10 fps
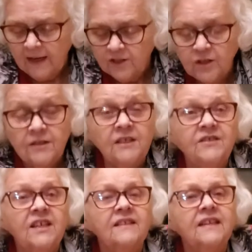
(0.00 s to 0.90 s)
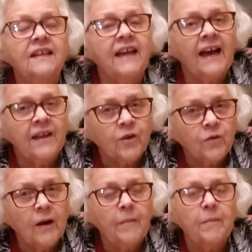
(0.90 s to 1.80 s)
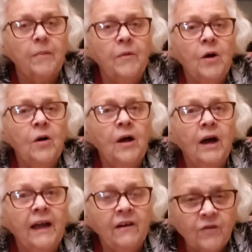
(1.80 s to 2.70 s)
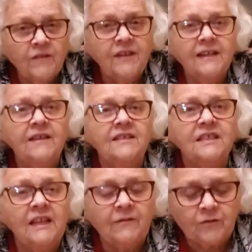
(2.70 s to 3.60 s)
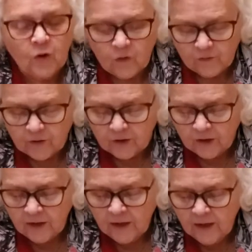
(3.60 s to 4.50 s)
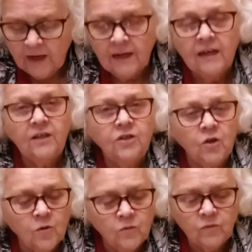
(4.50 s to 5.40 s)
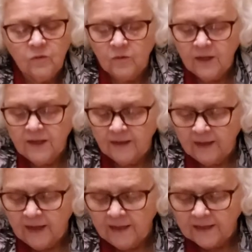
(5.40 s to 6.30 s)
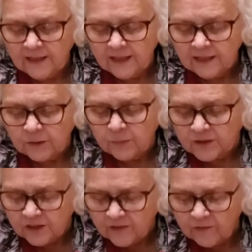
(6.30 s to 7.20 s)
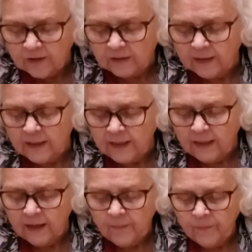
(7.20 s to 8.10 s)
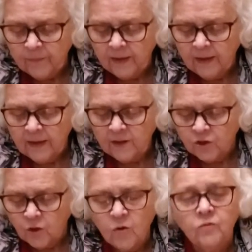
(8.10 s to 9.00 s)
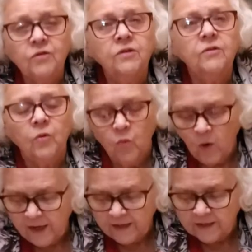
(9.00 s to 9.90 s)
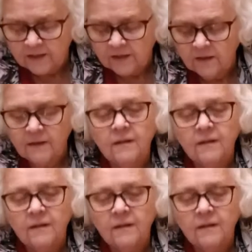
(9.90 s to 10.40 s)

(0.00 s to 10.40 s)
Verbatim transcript: Jesus said to gather up everything that's left over. Don't, he, he said specifically, don't waste.